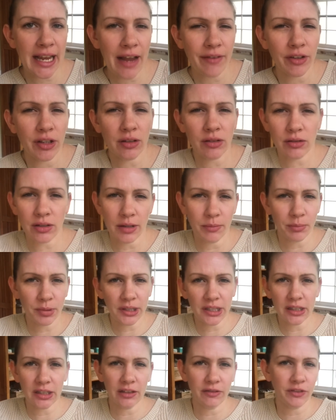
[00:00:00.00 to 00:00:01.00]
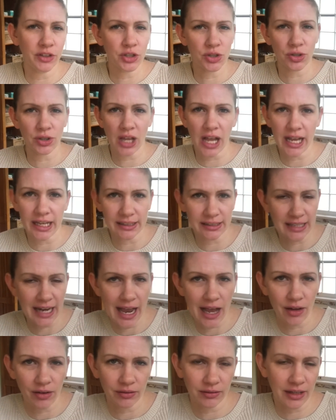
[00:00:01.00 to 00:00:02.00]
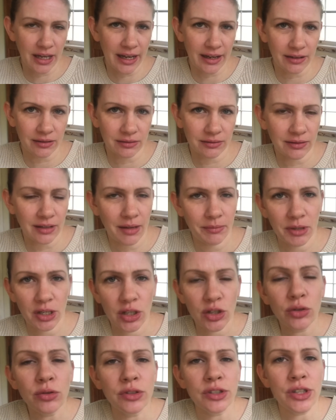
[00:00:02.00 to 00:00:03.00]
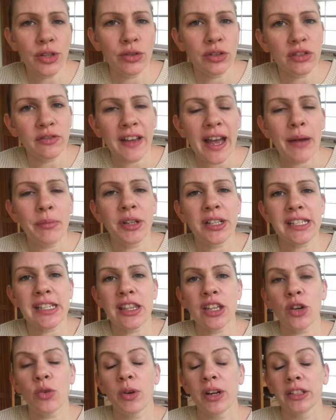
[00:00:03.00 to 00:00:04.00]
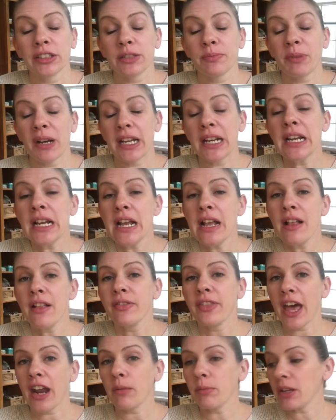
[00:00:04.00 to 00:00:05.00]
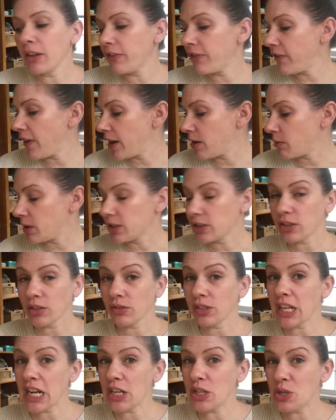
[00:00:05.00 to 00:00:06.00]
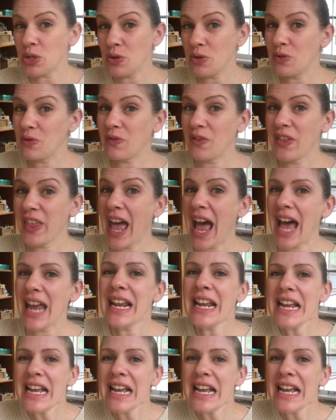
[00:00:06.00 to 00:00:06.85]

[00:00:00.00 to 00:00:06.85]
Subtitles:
I haven't completely visualized how I'm going to use those fabrics in the quilt, but that'll be a fun one, so stay tuned for that.